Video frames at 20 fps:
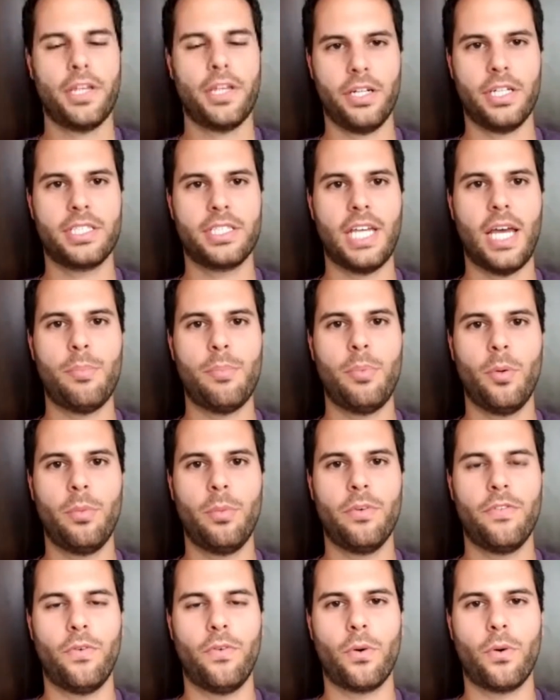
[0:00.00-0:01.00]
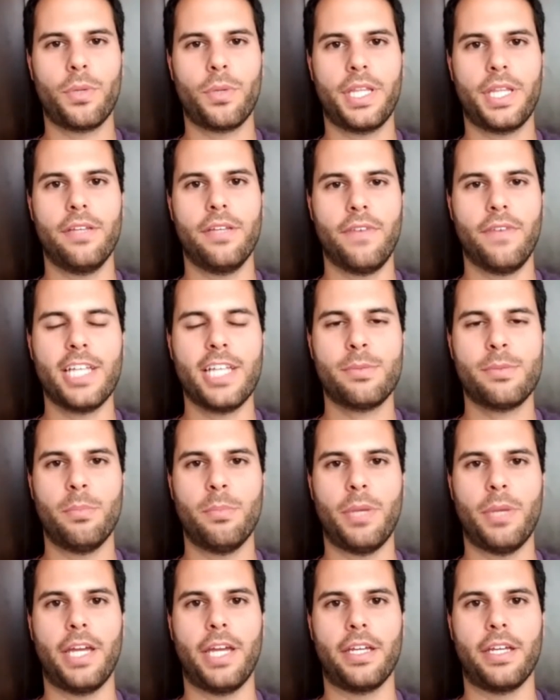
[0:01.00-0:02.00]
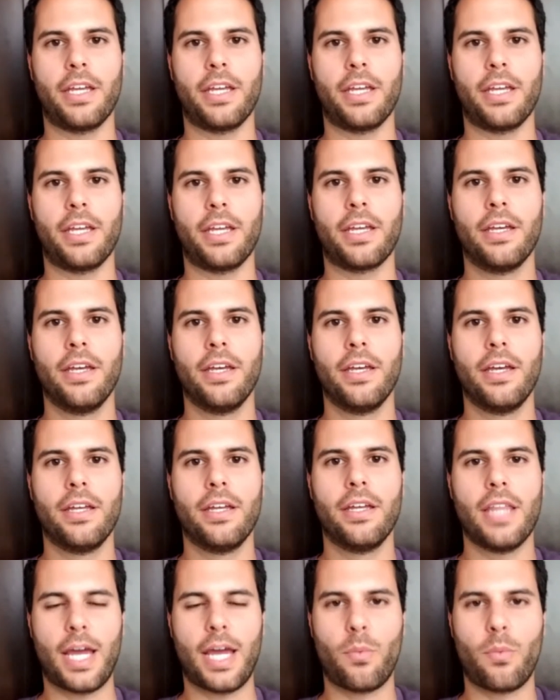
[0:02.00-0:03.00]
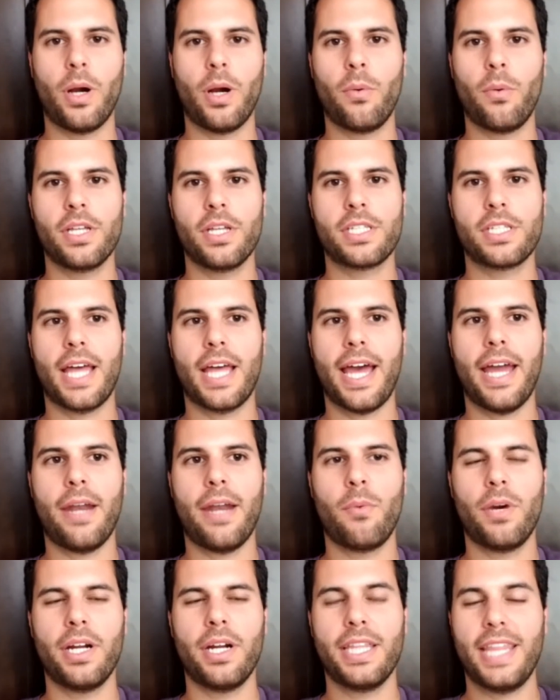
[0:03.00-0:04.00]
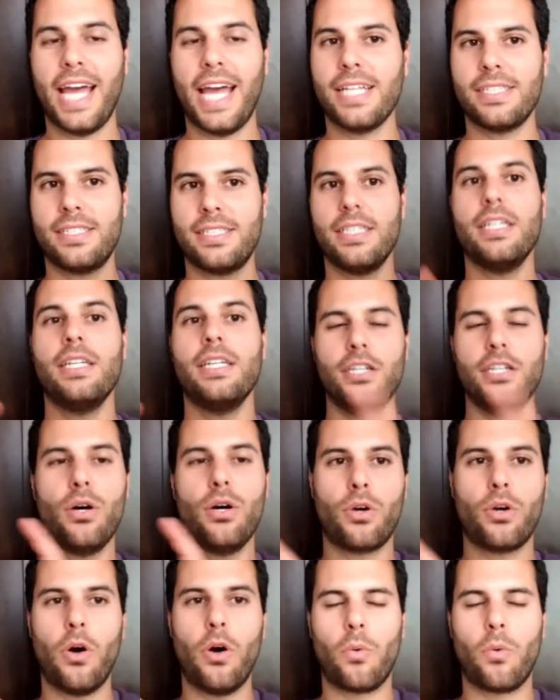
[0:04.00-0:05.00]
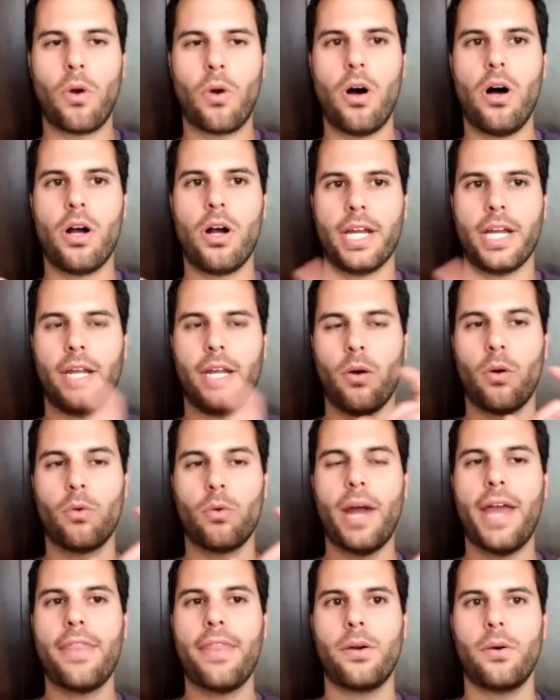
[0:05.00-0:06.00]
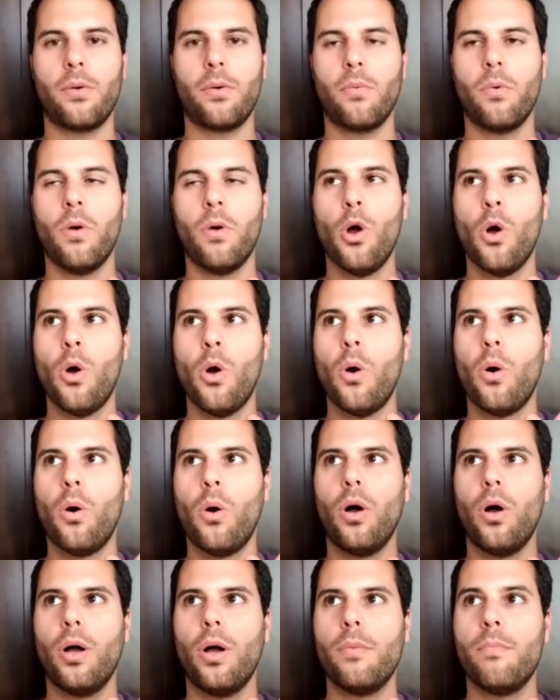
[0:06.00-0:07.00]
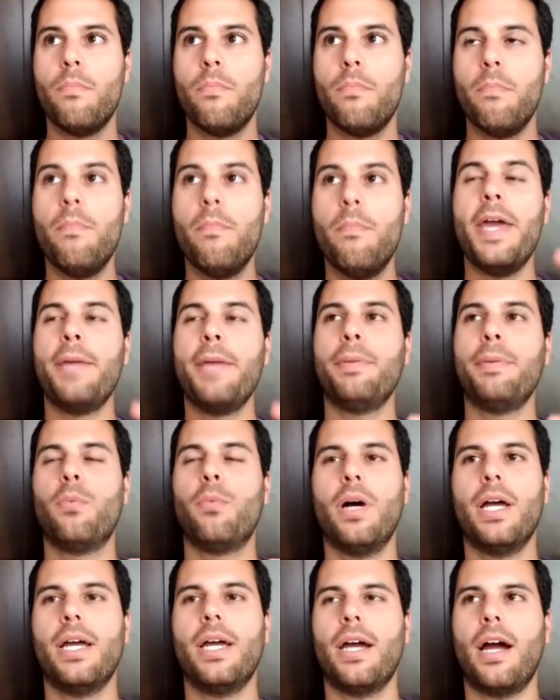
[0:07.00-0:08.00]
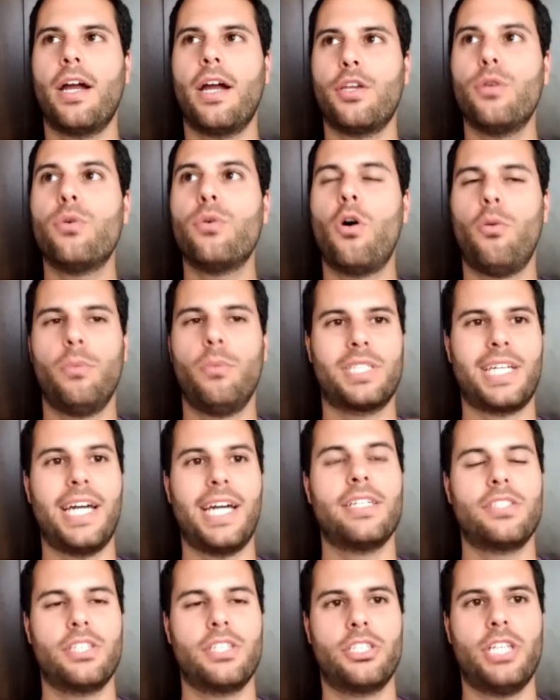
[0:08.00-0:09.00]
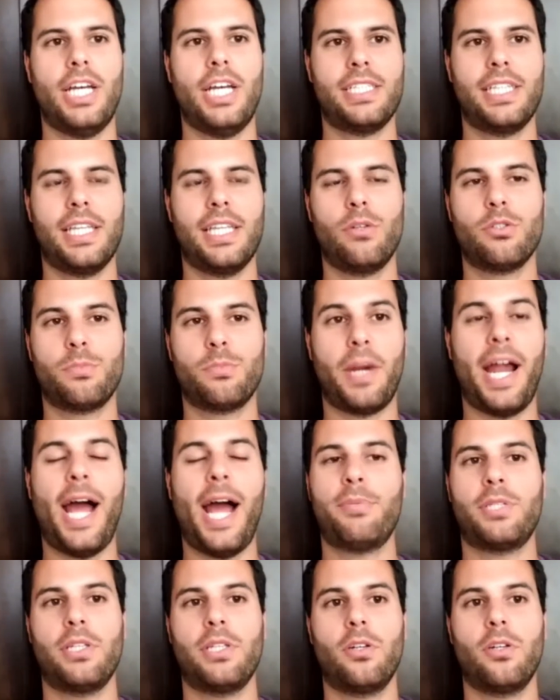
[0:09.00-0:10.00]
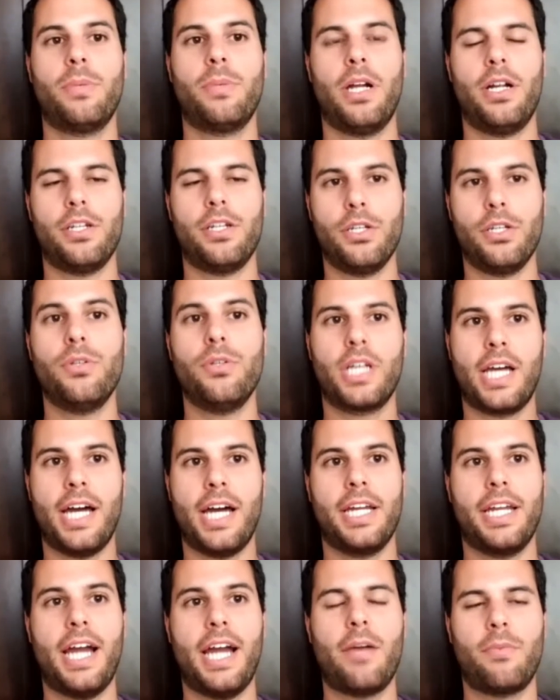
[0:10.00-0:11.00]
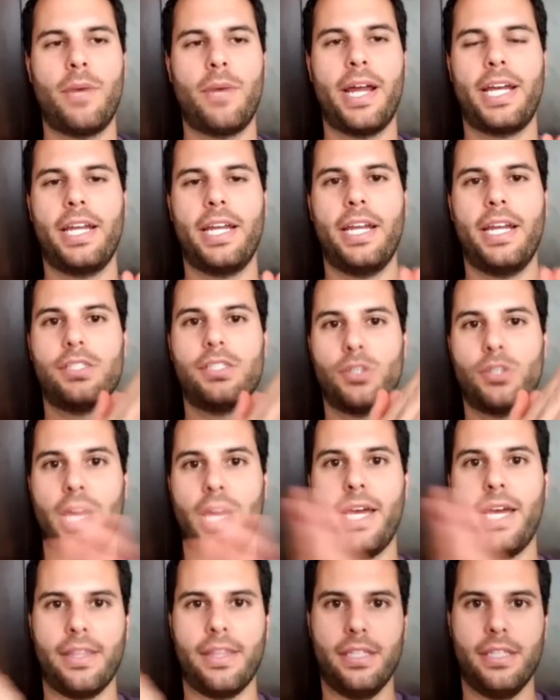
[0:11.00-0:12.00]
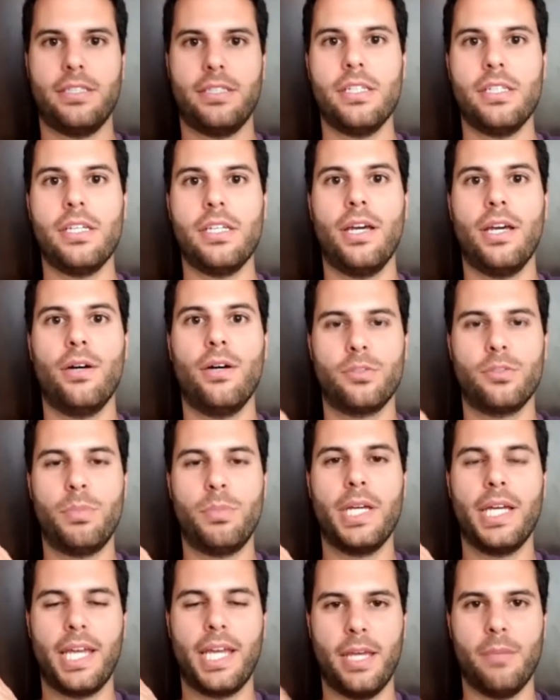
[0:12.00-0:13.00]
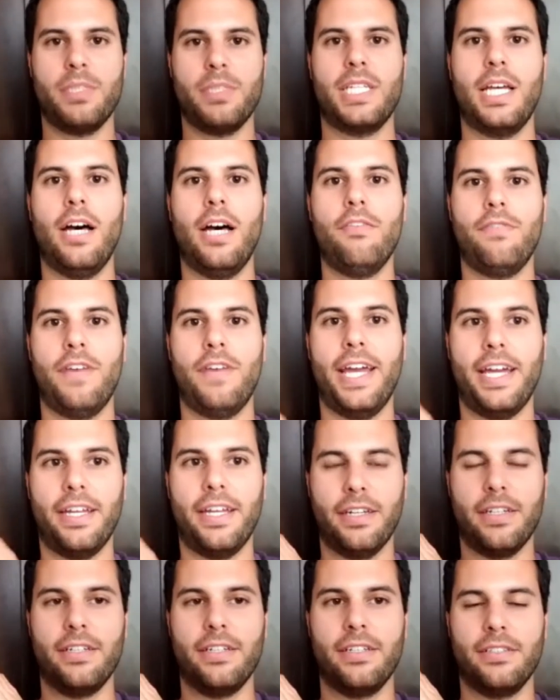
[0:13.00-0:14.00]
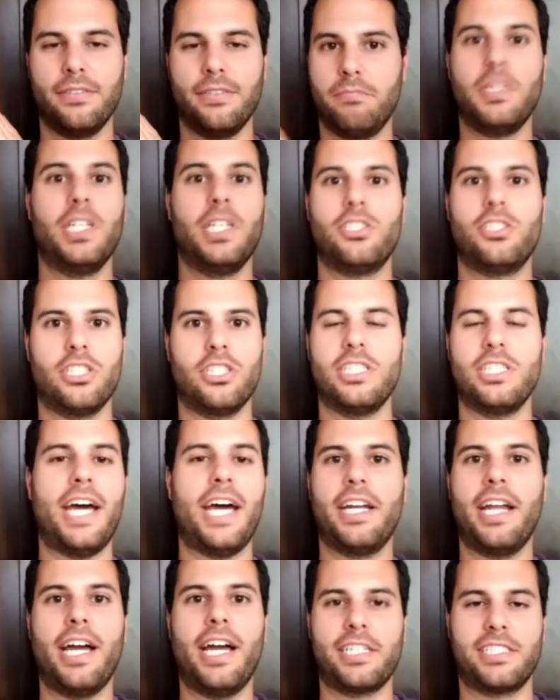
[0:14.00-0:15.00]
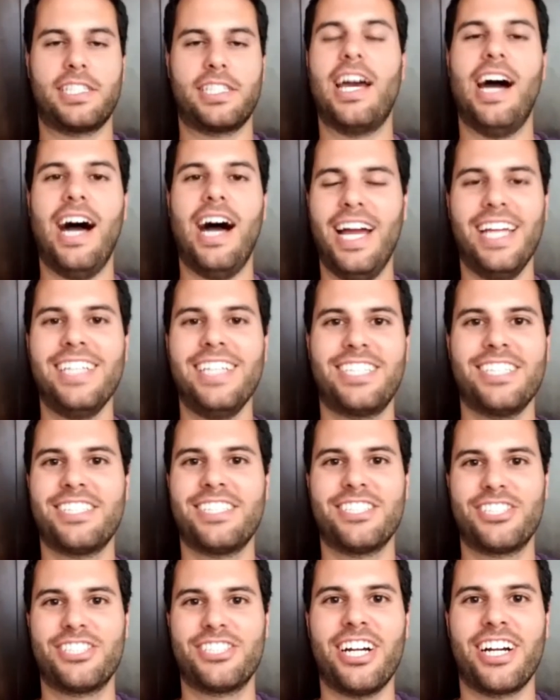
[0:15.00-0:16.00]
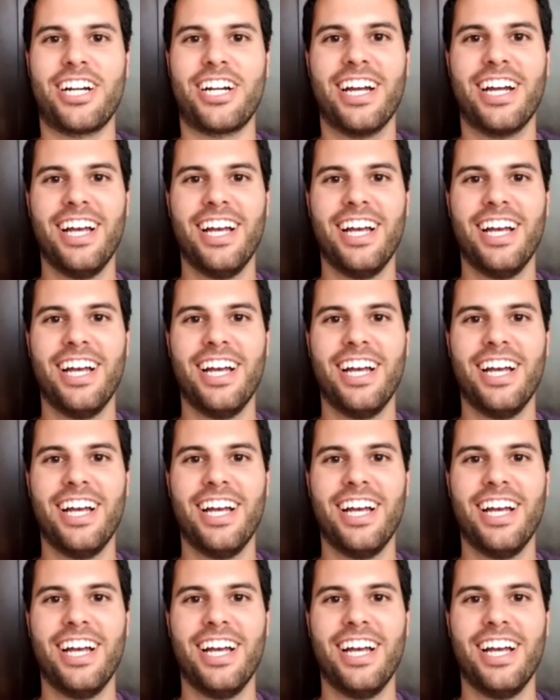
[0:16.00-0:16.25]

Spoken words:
example before with the investment banking? Like, where was that? Where did that CEO go wrong? And, or rather, maybe what are you almost kind of suggesting that it was perhaps a little bit on you to kind of not recognize, okay, this CEO is being himself and he's just not a nice guy. He's just a jerk.